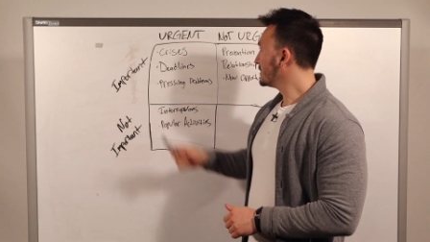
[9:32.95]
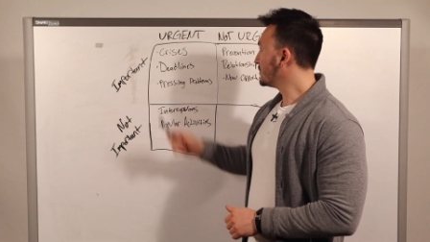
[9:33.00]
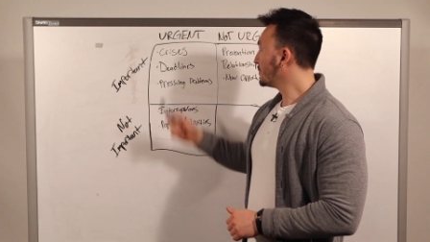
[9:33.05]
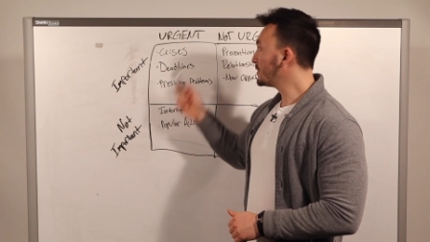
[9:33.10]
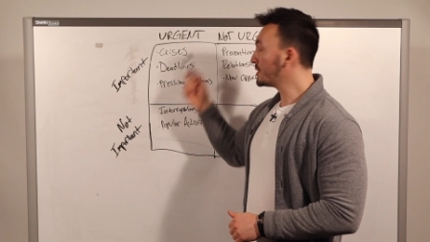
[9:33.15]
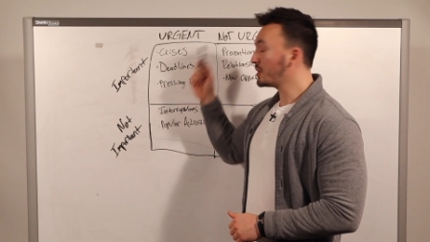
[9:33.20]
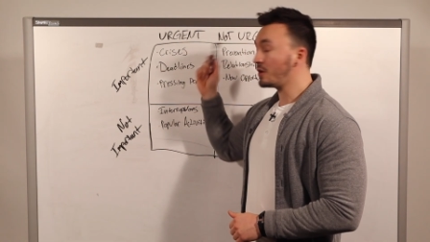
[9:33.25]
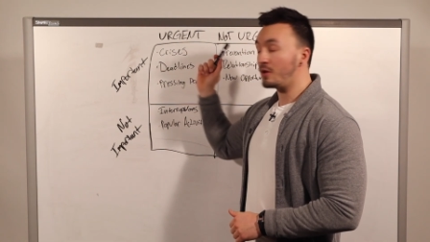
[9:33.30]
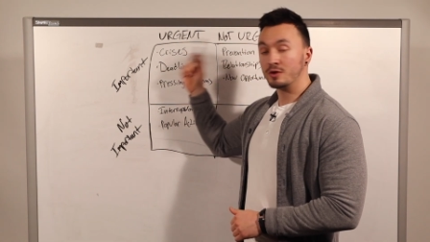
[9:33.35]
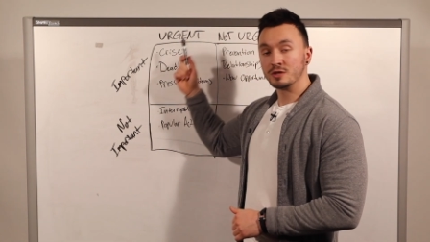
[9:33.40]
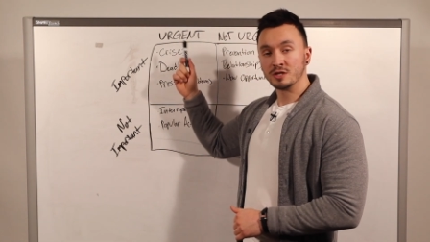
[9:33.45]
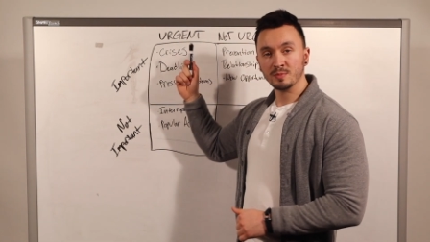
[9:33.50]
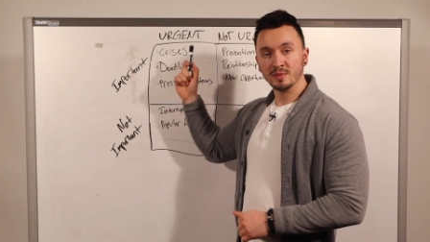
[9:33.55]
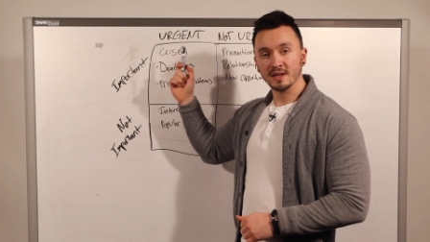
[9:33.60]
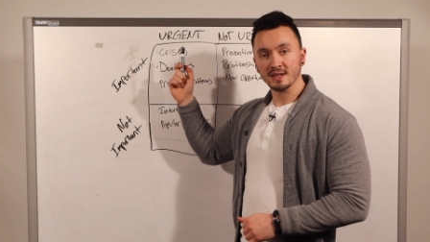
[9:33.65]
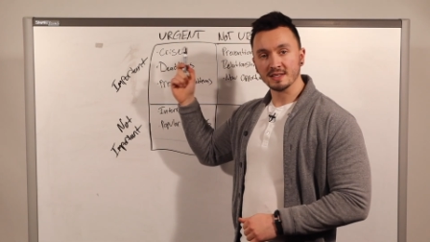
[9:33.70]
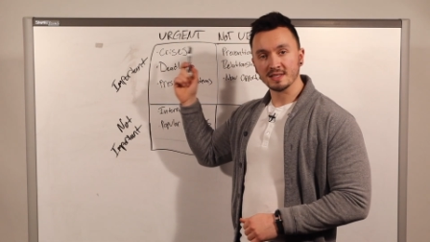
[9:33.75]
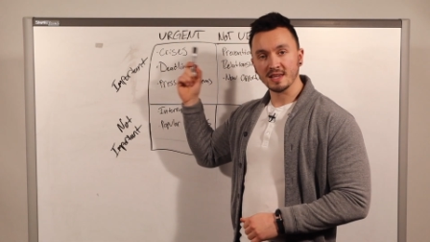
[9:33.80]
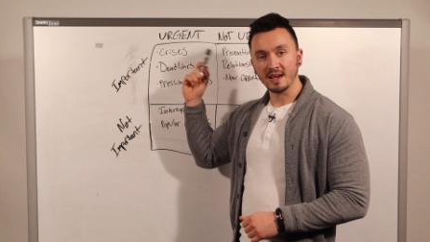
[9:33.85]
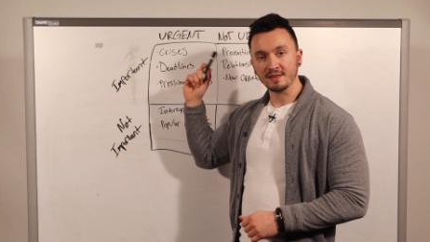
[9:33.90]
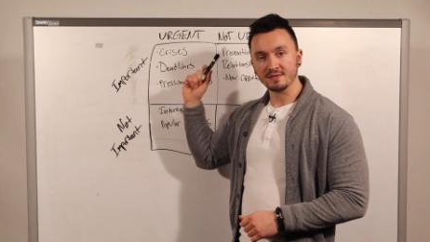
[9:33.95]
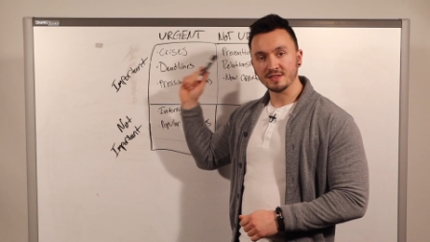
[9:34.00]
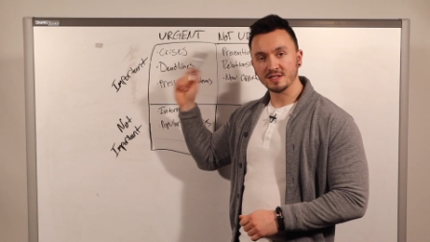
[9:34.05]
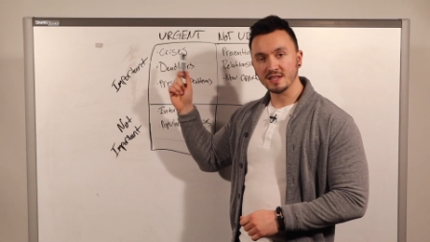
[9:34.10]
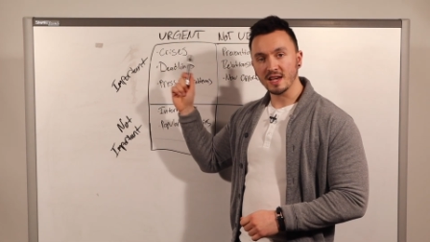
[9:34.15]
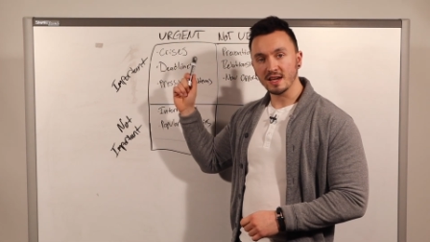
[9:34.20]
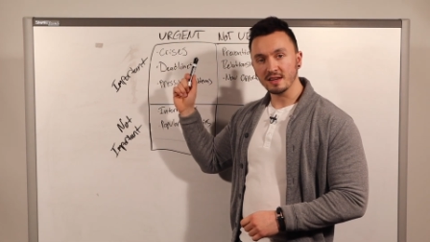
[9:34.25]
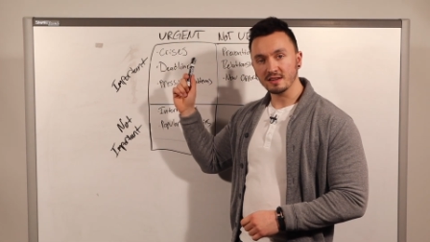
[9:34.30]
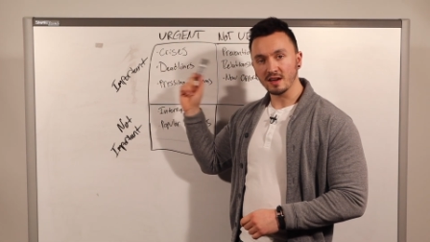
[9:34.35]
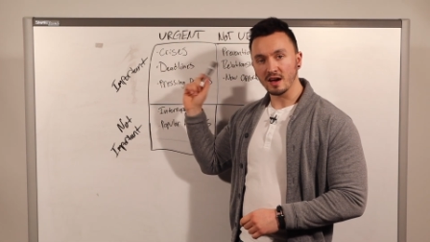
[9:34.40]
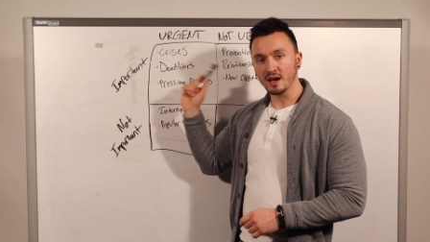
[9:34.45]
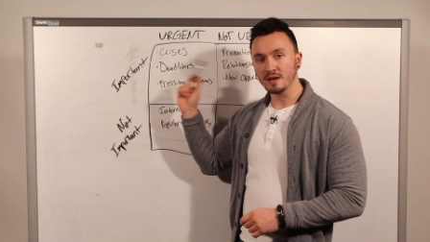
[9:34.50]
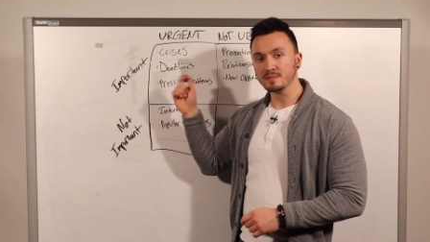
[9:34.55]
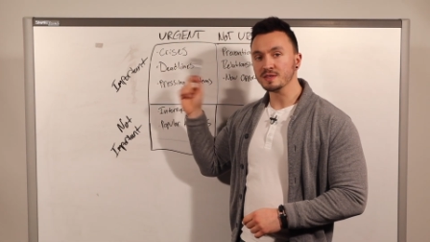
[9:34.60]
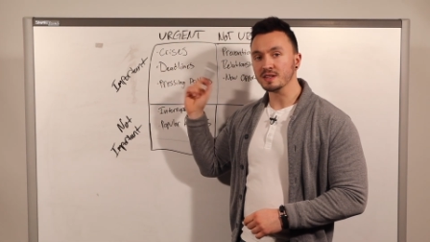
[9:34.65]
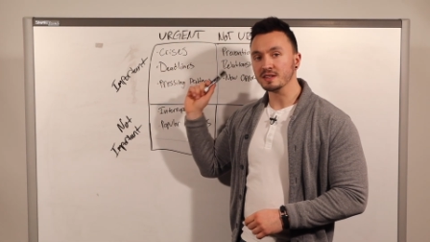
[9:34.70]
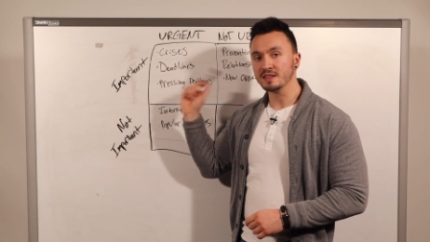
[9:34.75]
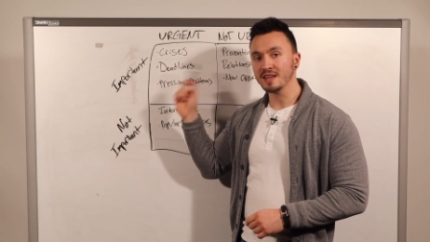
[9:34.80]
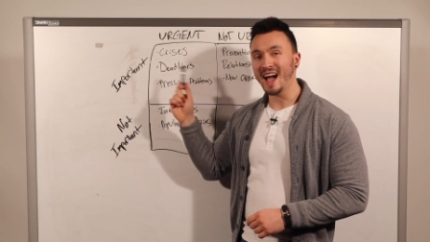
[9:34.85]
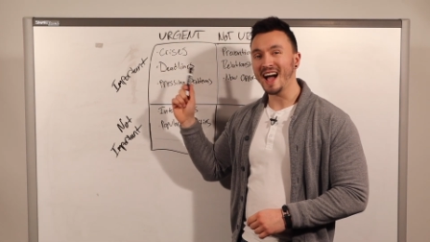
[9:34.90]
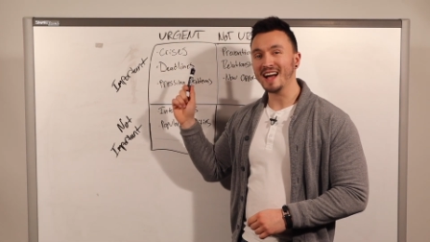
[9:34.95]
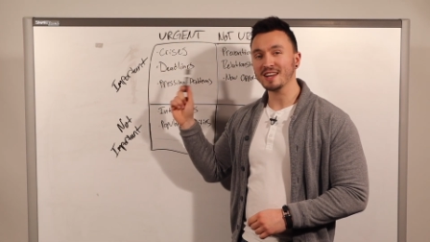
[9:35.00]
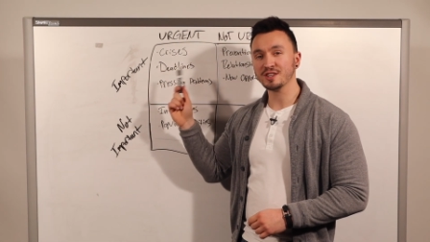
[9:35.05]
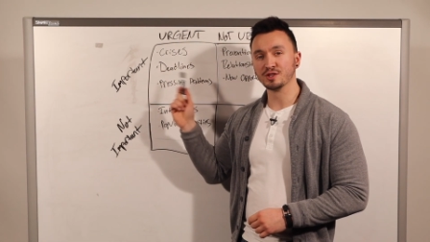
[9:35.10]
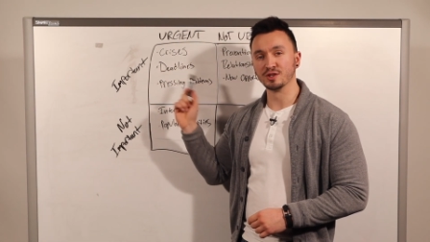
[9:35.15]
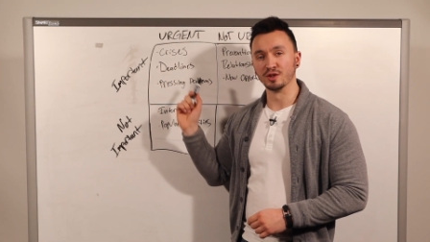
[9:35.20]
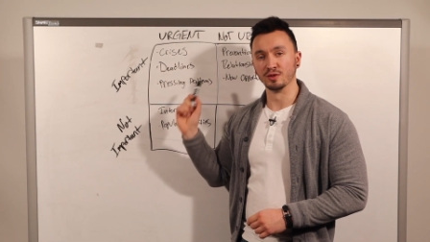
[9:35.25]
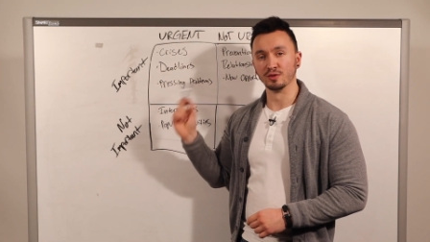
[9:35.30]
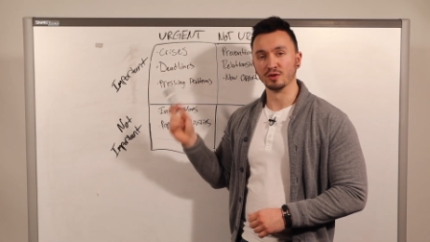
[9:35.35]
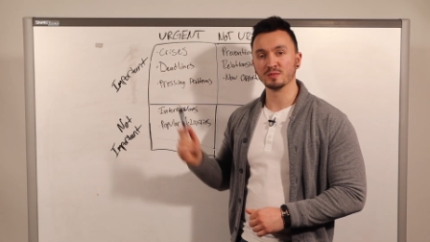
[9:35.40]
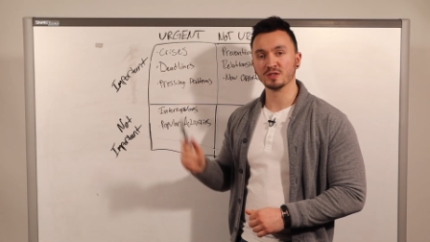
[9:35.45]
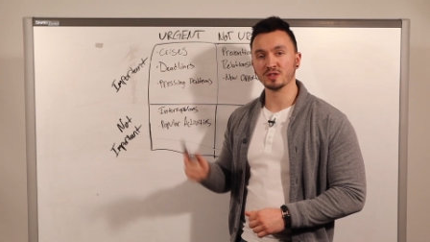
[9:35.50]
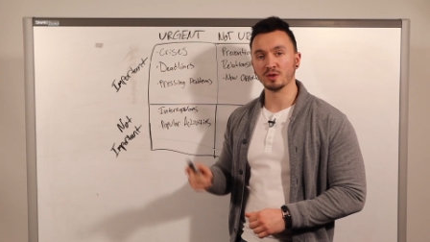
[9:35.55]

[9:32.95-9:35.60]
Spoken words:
Well, they're urgent because they have set times attached to them.